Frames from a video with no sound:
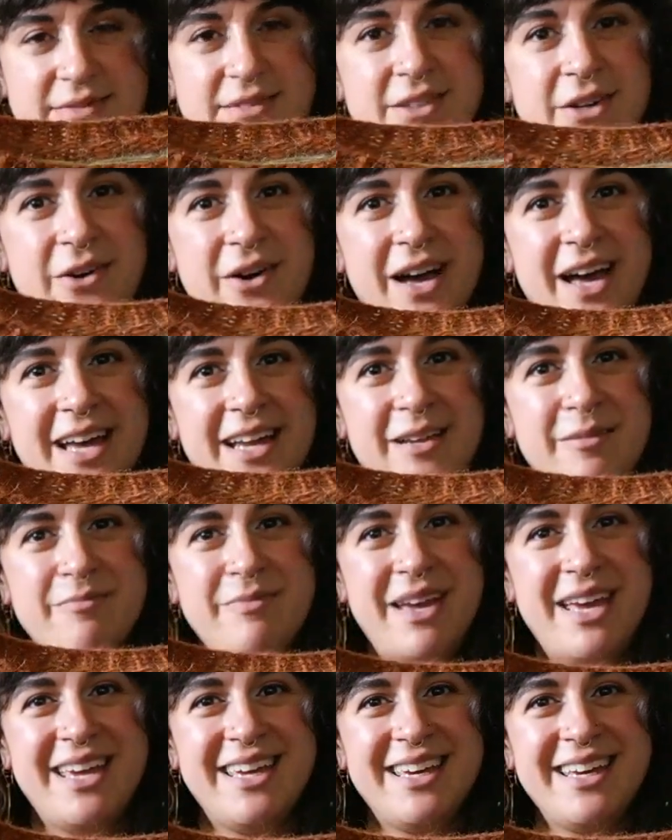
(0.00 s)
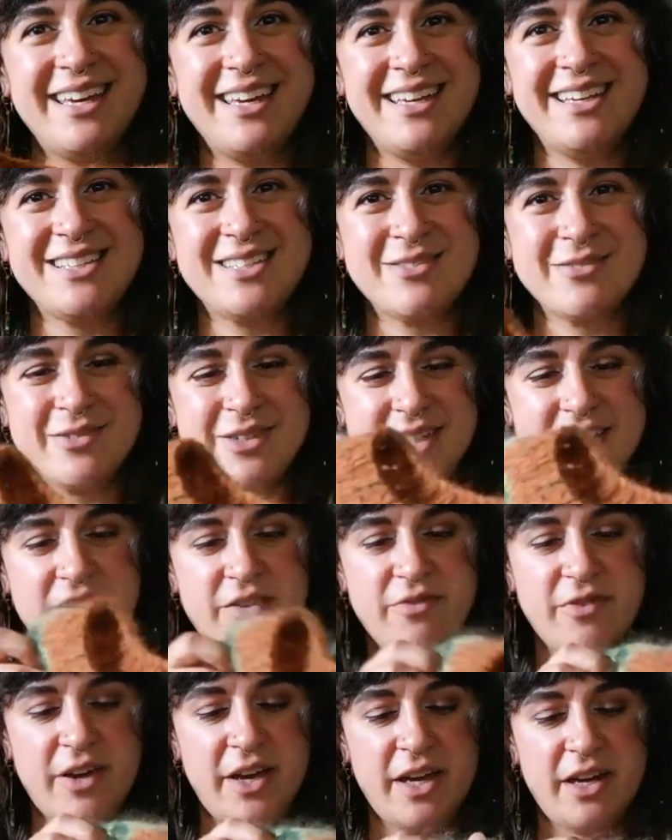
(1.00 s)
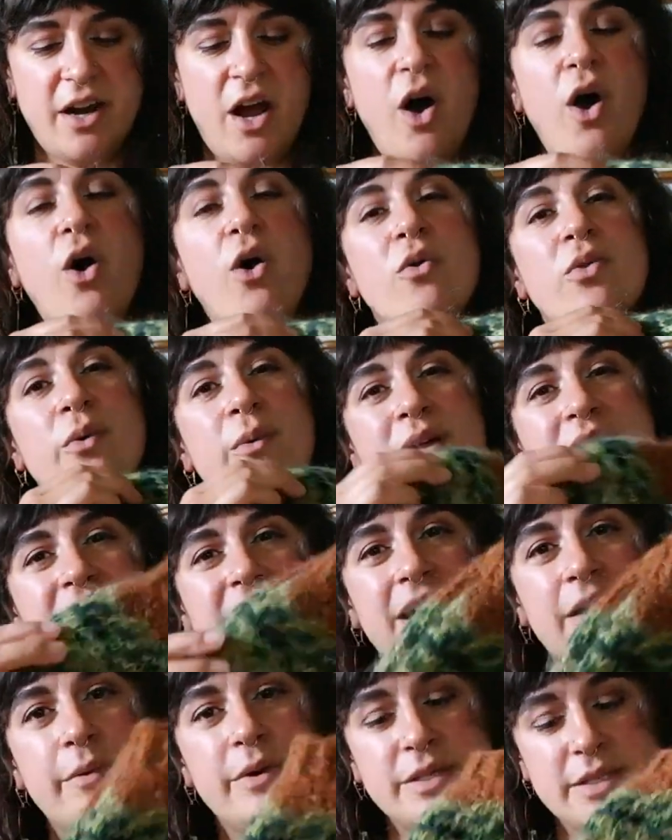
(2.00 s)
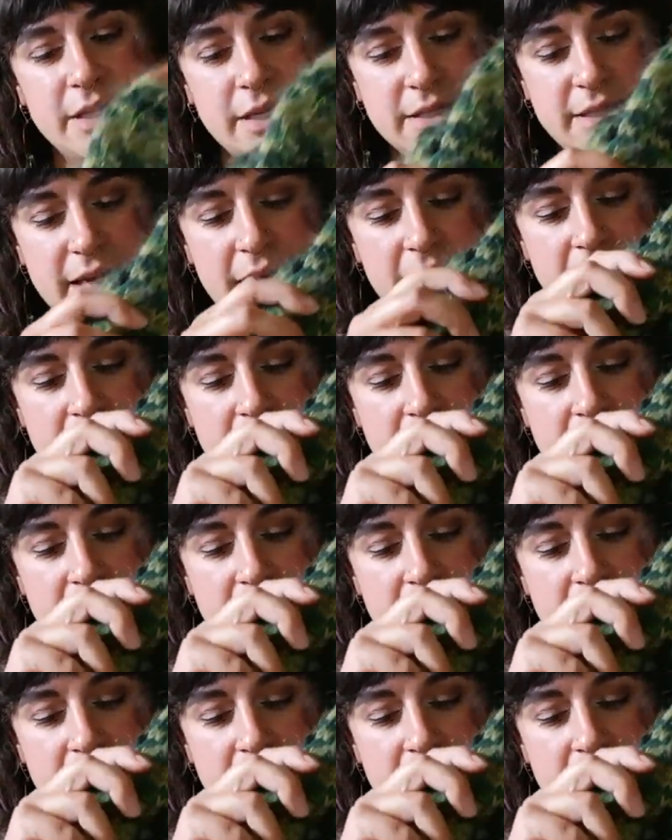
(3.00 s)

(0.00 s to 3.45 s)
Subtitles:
go ahead and make it. It's really fun. Oh, the one thing I was going to say